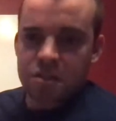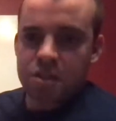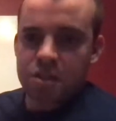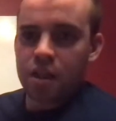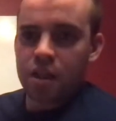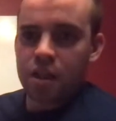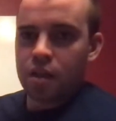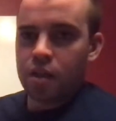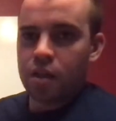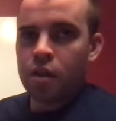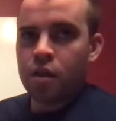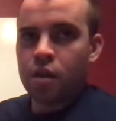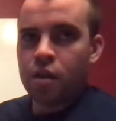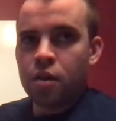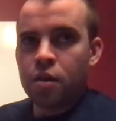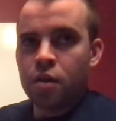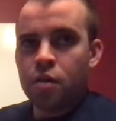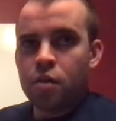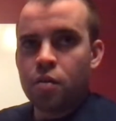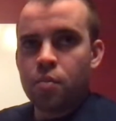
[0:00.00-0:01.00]
And then
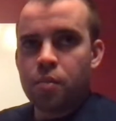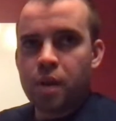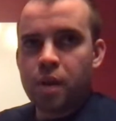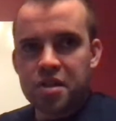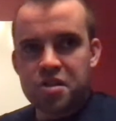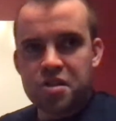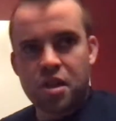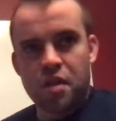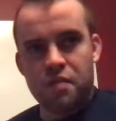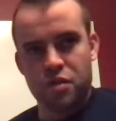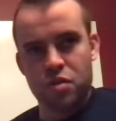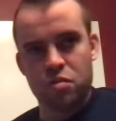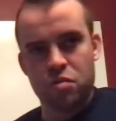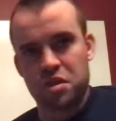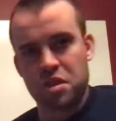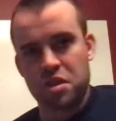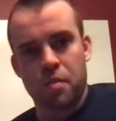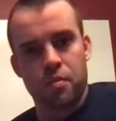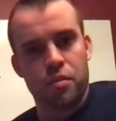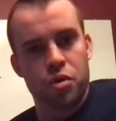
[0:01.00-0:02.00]
based off those
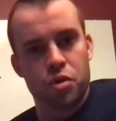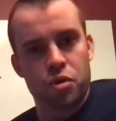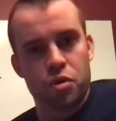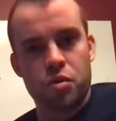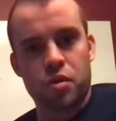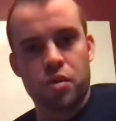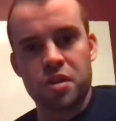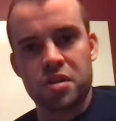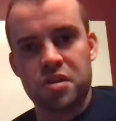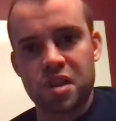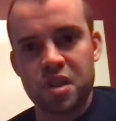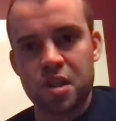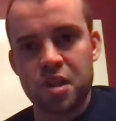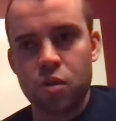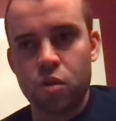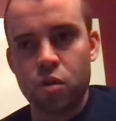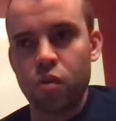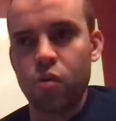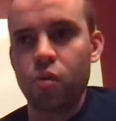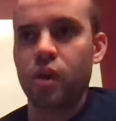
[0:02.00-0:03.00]
numbers, you can see
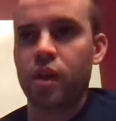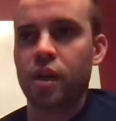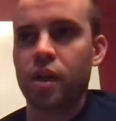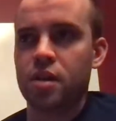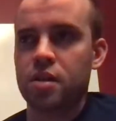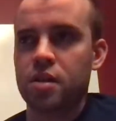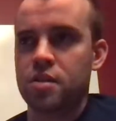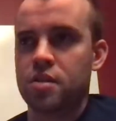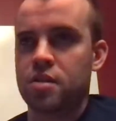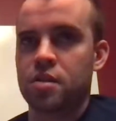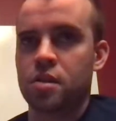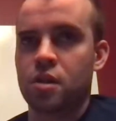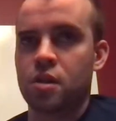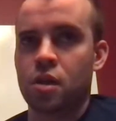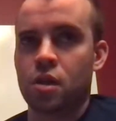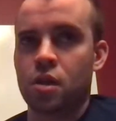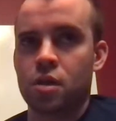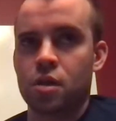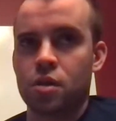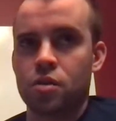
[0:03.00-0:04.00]
who is
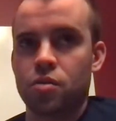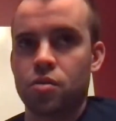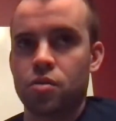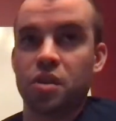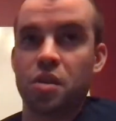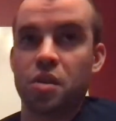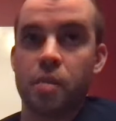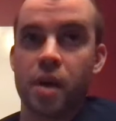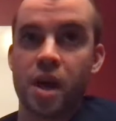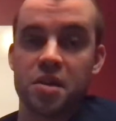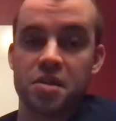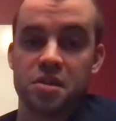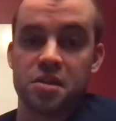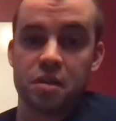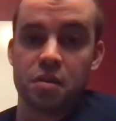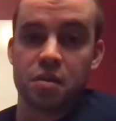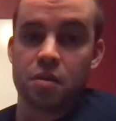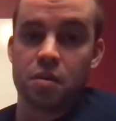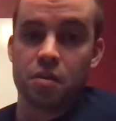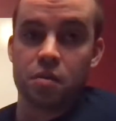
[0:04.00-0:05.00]
doing the best
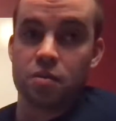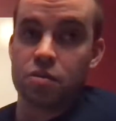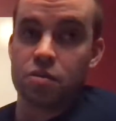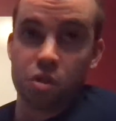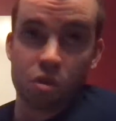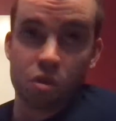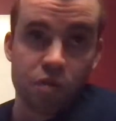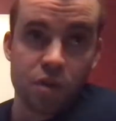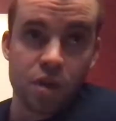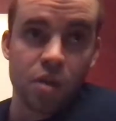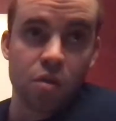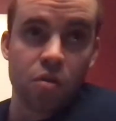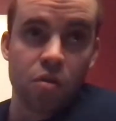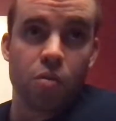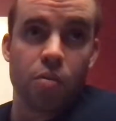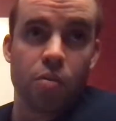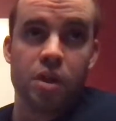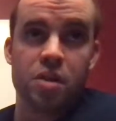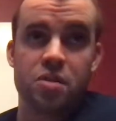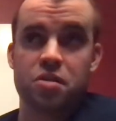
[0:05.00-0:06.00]
at serving or
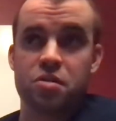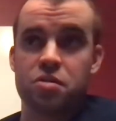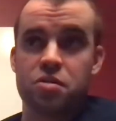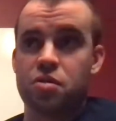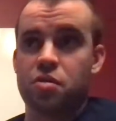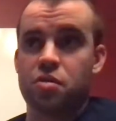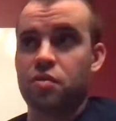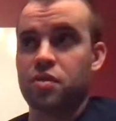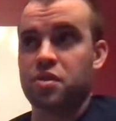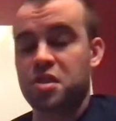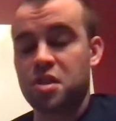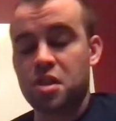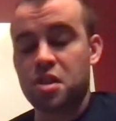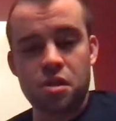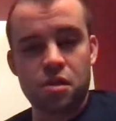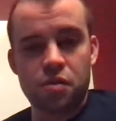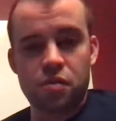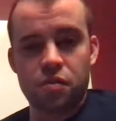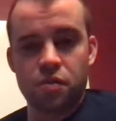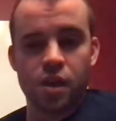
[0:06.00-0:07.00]
best at serve
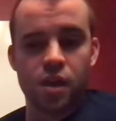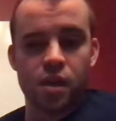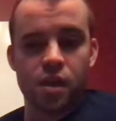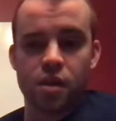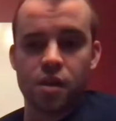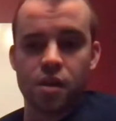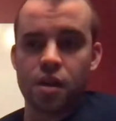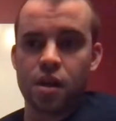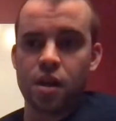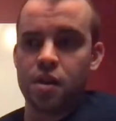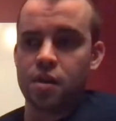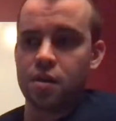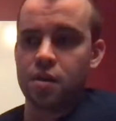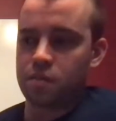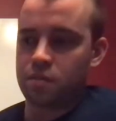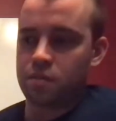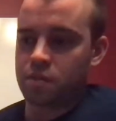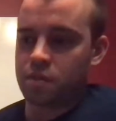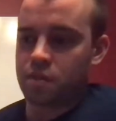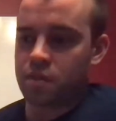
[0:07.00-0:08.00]
receive. And, and
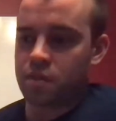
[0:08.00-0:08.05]
right.